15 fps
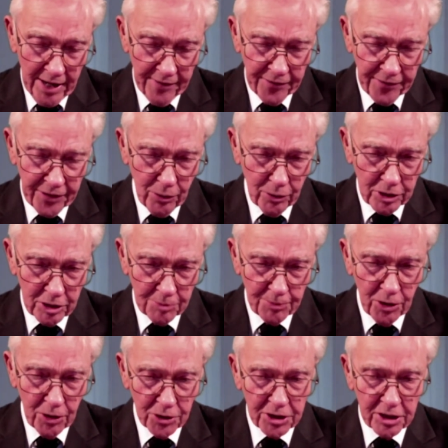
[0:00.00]
if there was a
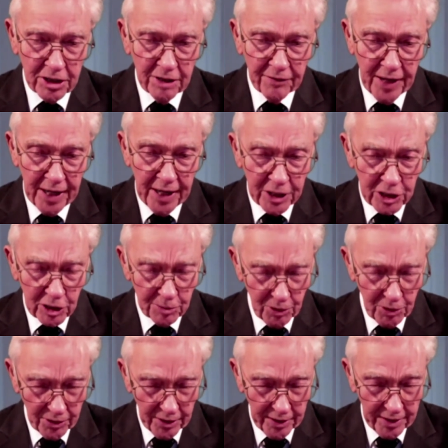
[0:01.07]
positive
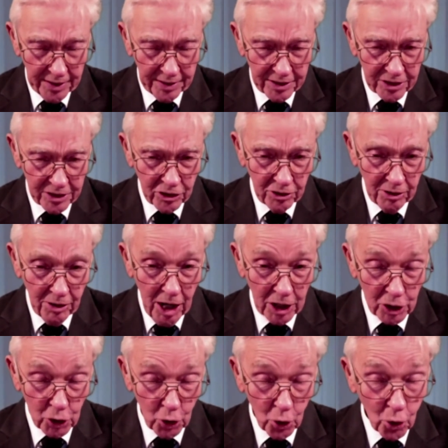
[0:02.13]
antibody
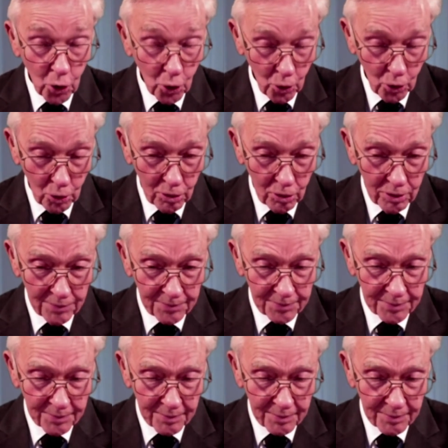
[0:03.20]
at all